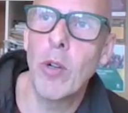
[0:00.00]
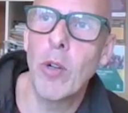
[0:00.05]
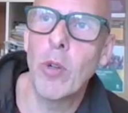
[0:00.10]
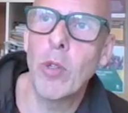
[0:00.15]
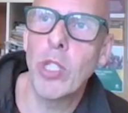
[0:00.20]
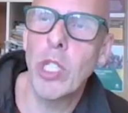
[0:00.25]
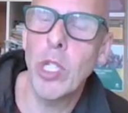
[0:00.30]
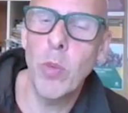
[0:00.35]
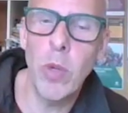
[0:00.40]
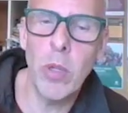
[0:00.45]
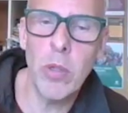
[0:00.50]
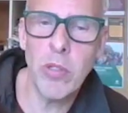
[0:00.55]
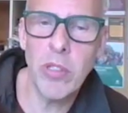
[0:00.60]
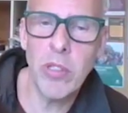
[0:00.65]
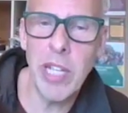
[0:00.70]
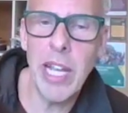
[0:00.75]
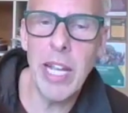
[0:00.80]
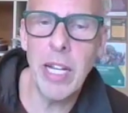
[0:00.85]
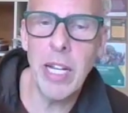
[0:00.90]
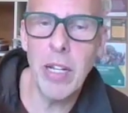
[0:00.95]
or do you want
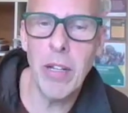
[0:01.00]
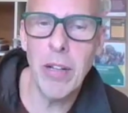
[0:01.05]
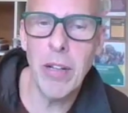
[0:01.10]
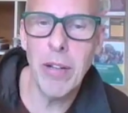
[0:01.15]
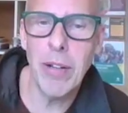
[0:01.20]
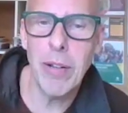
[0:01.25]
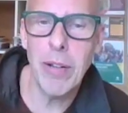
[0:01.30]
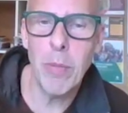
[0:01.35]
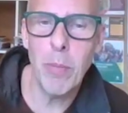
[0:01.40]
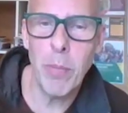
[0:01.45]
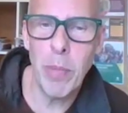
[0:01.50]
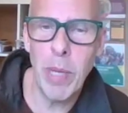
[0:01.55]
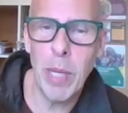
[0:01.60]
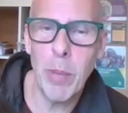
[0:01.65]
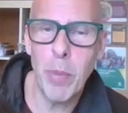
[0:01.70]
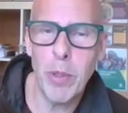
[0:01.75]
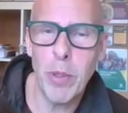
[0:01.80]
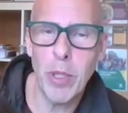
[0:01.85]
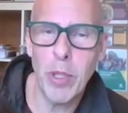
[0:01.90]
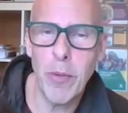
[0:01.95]
10
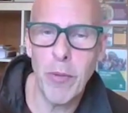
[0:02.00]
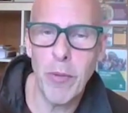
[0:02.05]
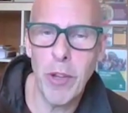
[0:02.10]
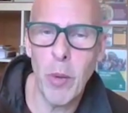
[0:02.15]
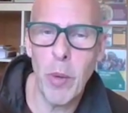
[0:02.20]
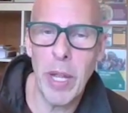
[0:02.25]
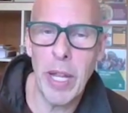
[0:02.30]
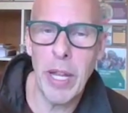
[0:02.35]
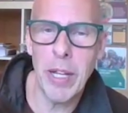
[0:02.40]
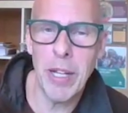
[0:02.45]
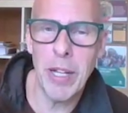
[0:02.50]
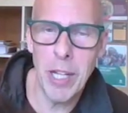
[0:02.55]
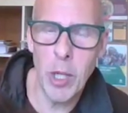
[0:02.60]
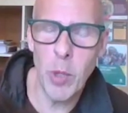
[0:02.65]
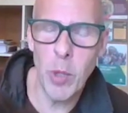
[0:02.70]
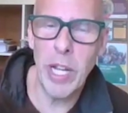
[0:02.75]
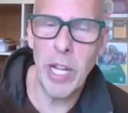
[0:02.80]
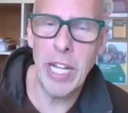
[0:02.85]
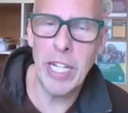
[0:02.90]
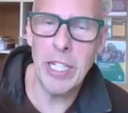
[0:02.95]
people to view it
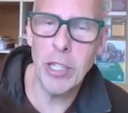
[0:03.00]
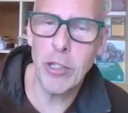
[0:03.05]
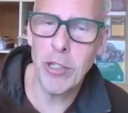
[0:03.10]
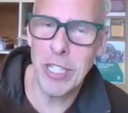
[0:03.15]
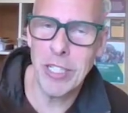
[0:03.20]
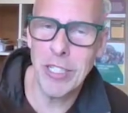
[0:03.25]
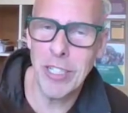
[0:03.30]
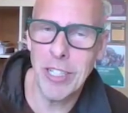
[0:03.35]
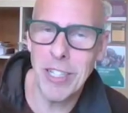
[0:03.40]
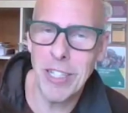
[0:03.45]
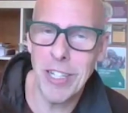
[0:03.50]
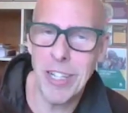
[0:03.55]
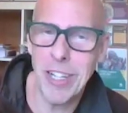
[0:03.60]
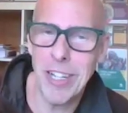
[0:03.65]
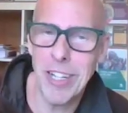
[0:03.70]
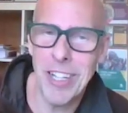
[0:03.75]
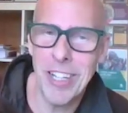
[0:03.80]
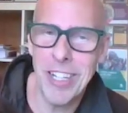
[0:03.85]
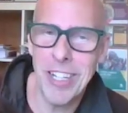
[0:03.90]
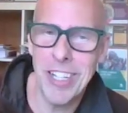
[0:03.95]
who are interested in it?